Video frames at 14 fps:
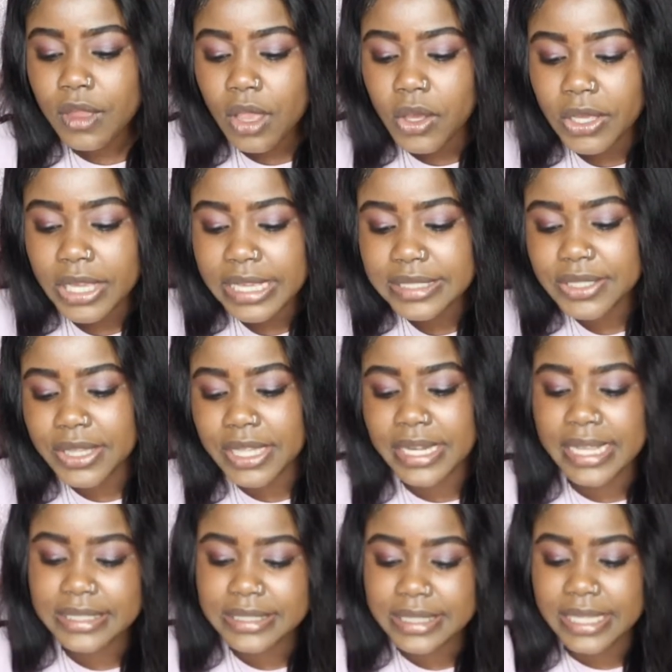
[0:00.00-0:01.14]
Okay, so the
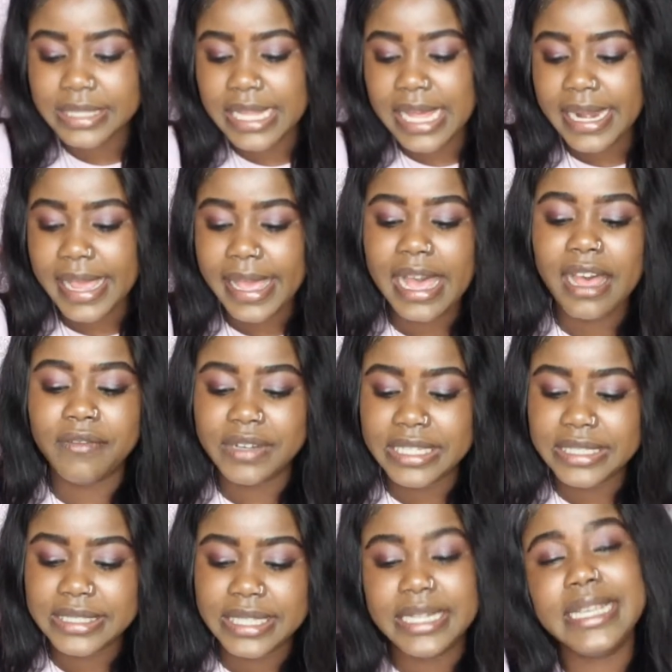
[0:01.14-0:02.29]
next thing that I have
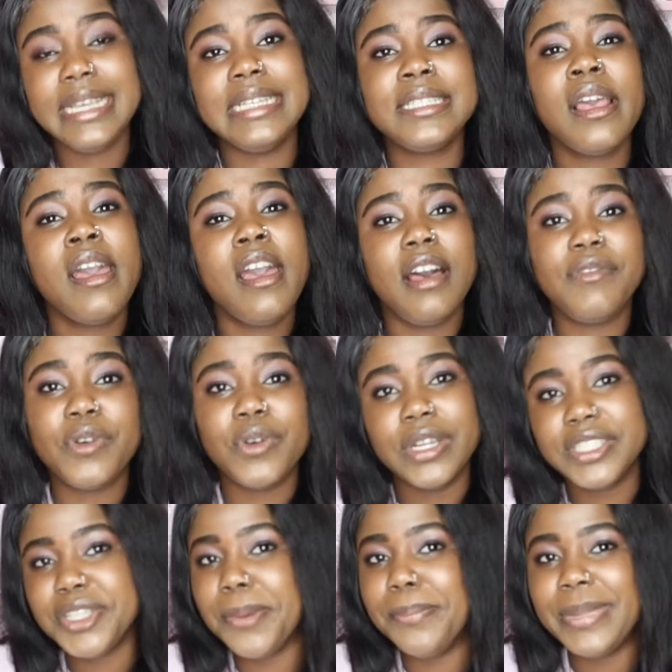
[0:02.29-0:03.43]
listed is, of
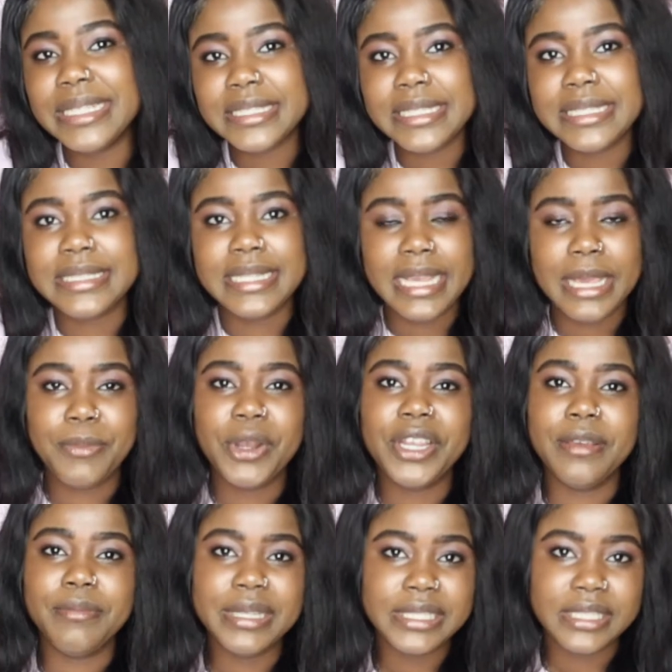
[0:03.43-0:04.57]
course, your business name or
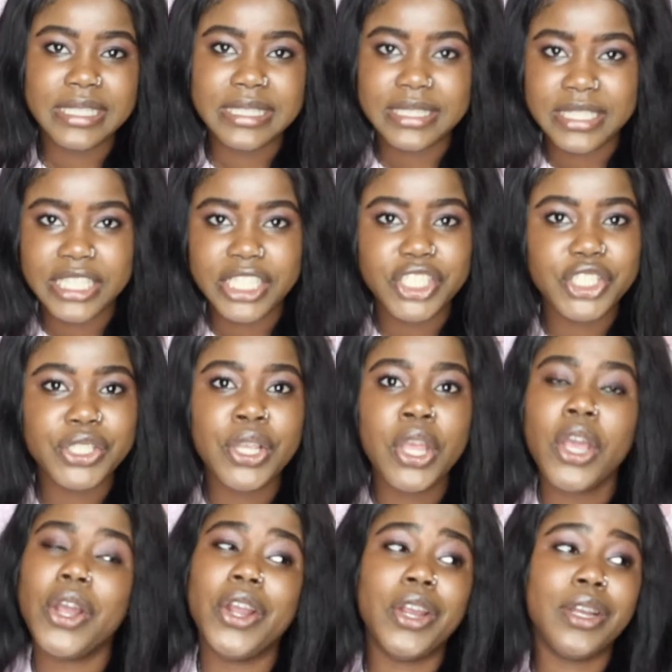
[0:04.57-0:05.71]
your business niche,
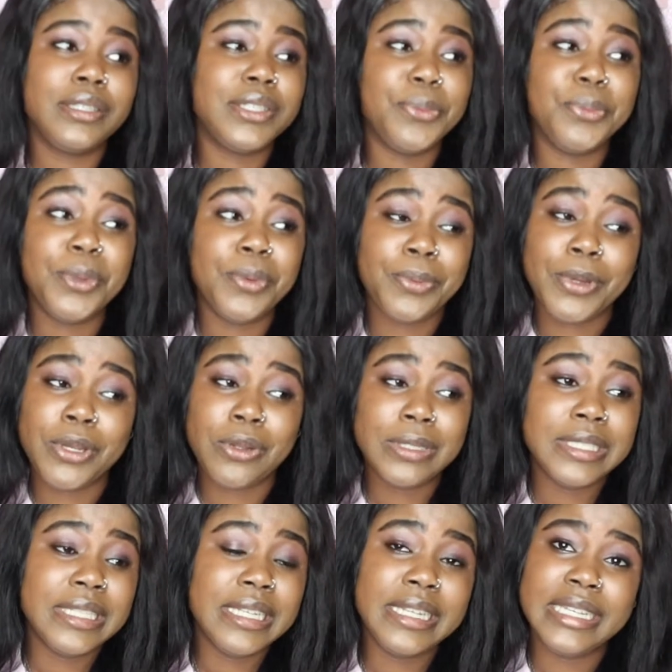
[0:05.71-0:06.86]
or some people
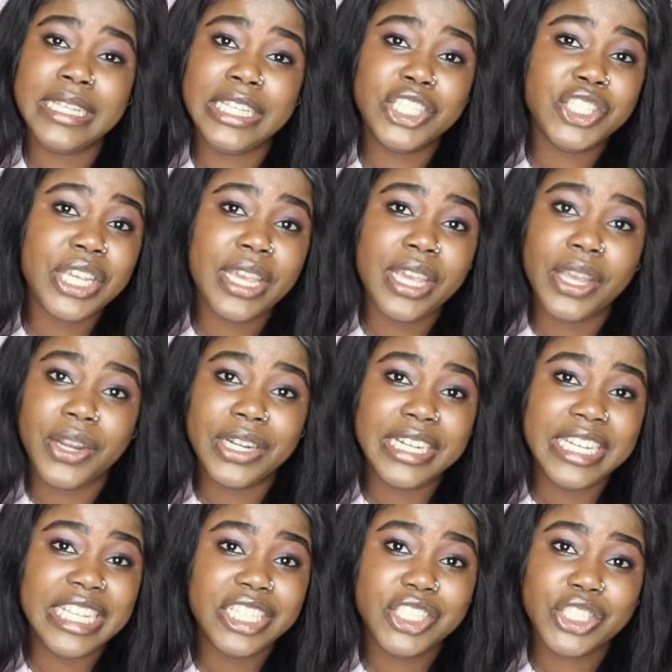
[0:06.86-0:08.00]
pronounce it niche or
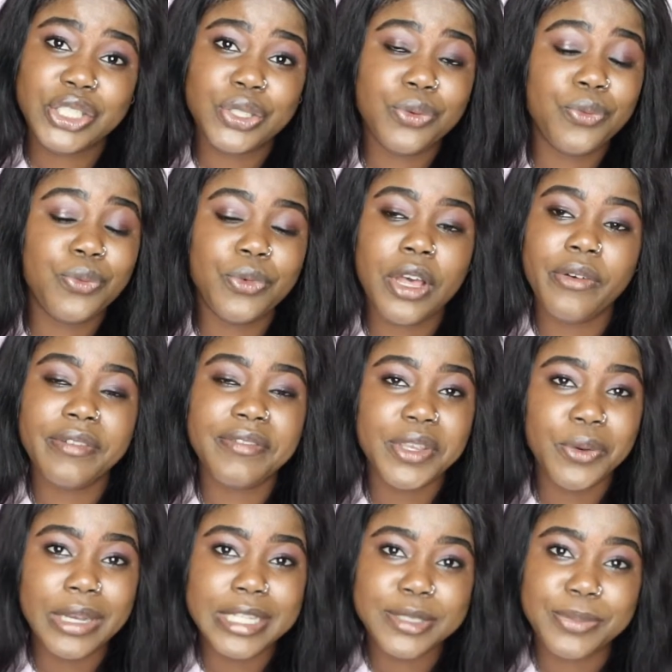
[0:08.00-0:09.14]
niche, however
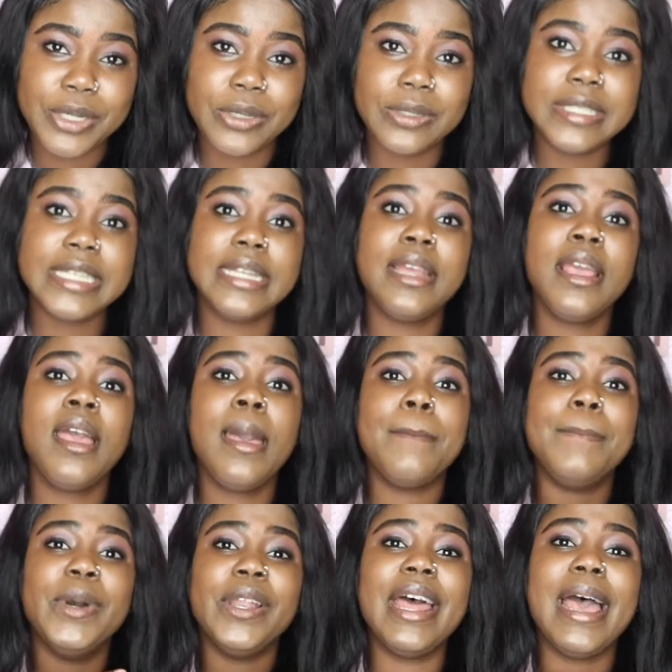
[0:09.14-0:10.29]
you want to pronounce it,
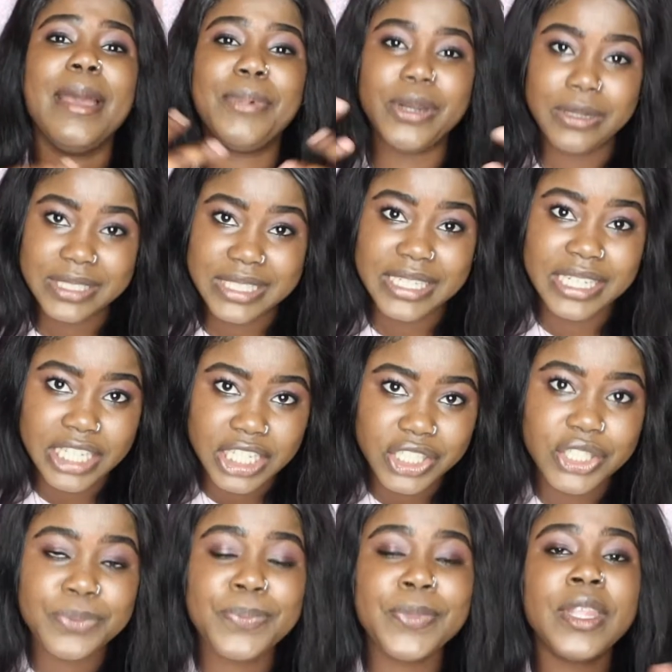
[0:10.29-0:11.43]
but I pronounce it
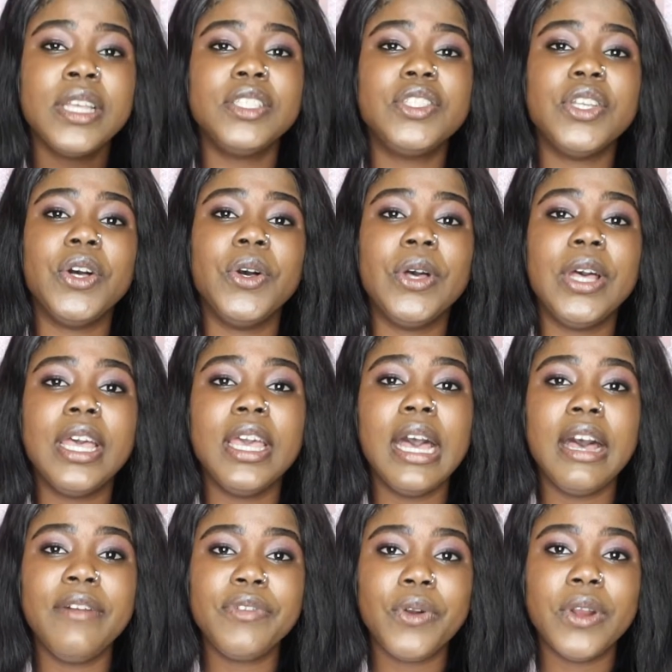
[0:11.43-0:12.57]
niche. So
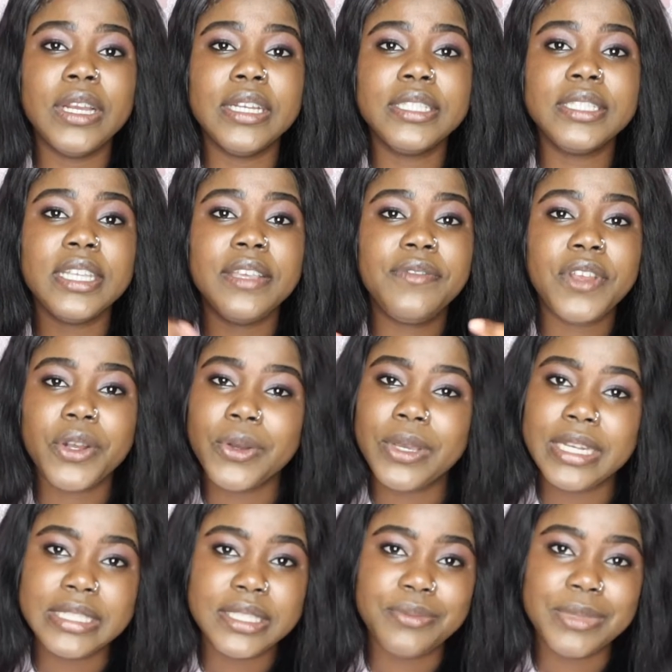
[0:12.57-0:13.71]
of course, if you're going
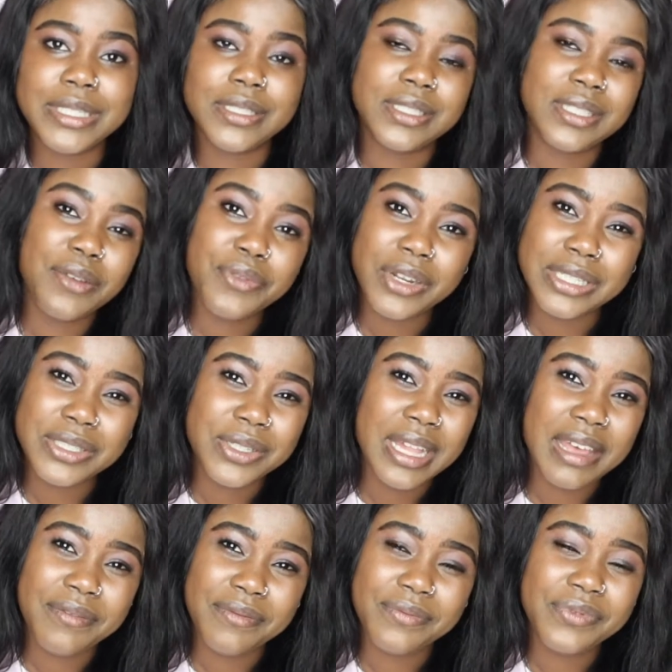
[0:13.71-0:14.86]
into business, of course you'll
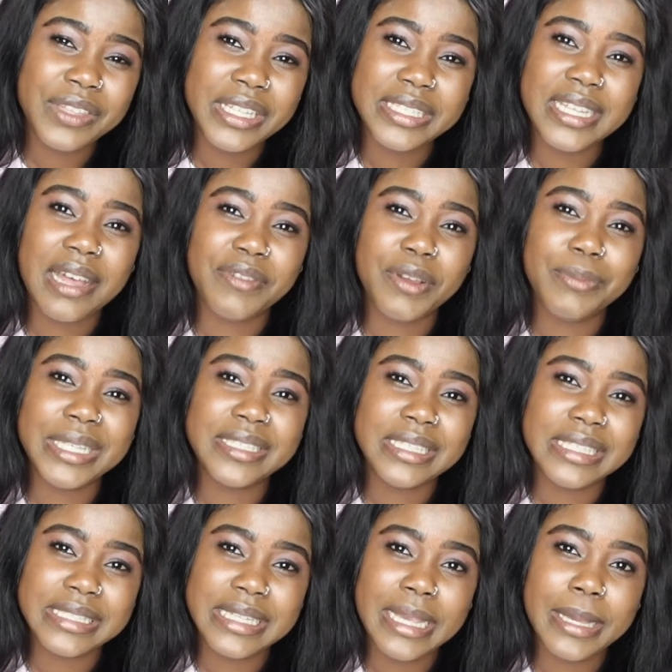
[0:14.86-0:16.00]
need to have a
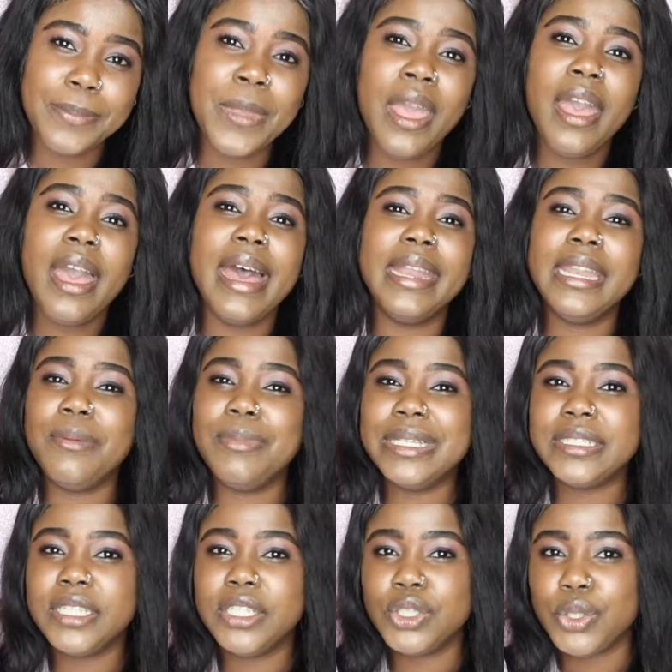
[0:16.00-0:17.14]
business name and a
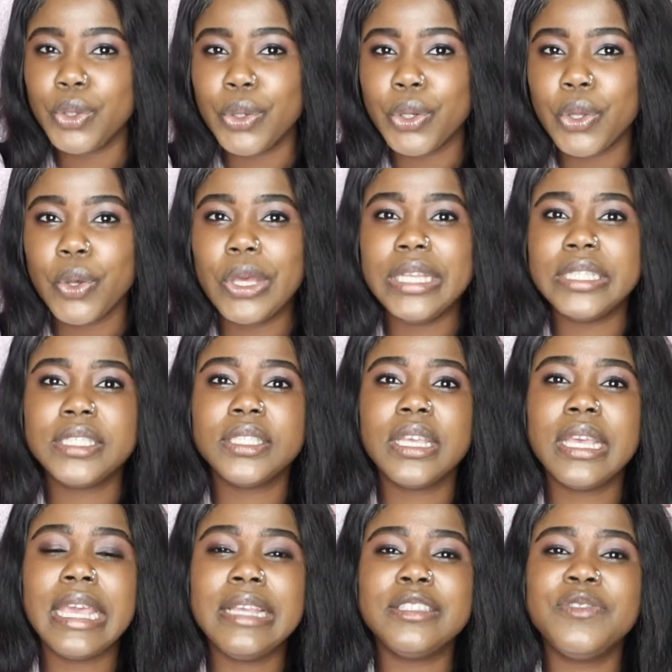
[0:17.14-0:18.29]
business logo.
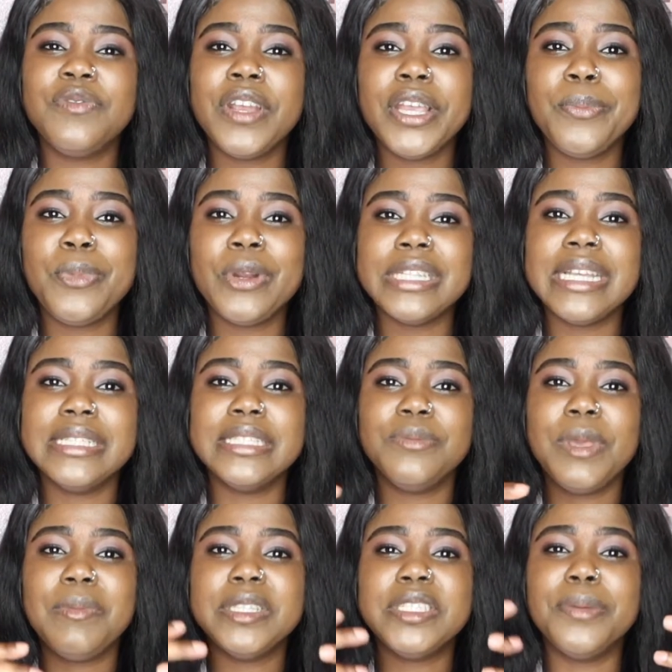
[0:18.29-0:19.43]
It's very important to
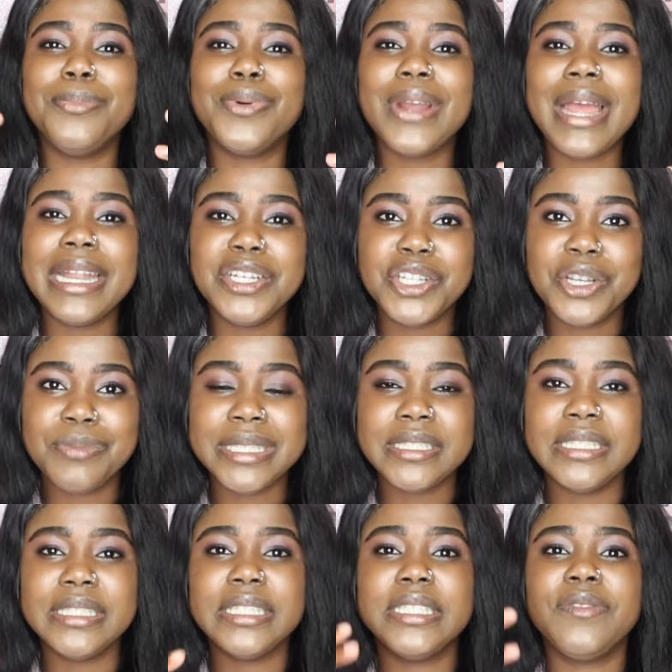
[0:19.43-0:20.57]
be able to brand your
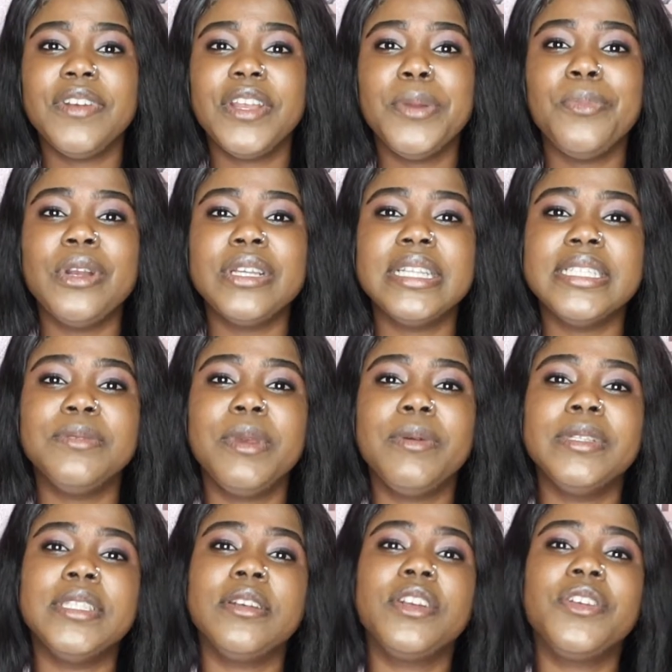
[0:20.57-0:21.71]
business. It's very important to be able
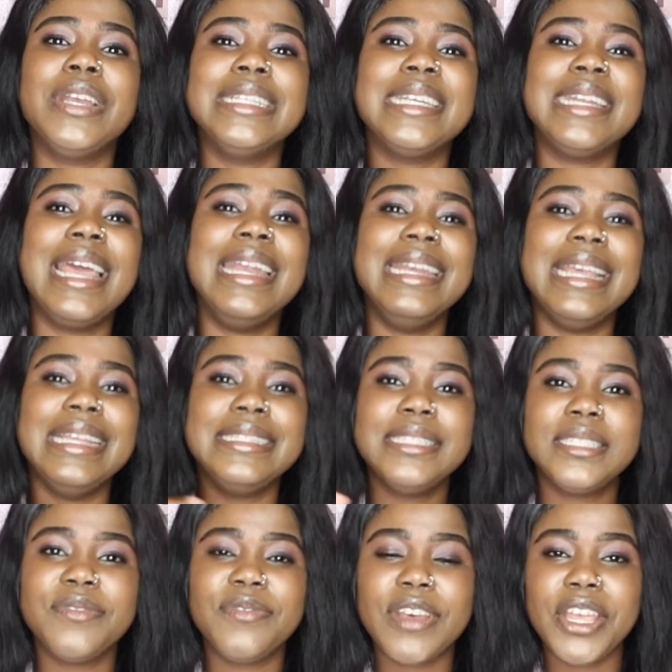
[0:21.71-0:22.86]
to create an
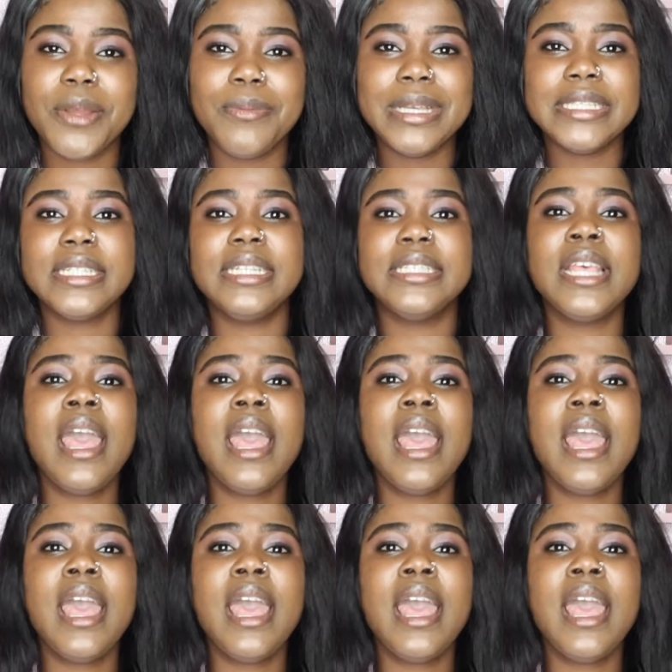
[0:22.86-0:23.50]
identity for your business,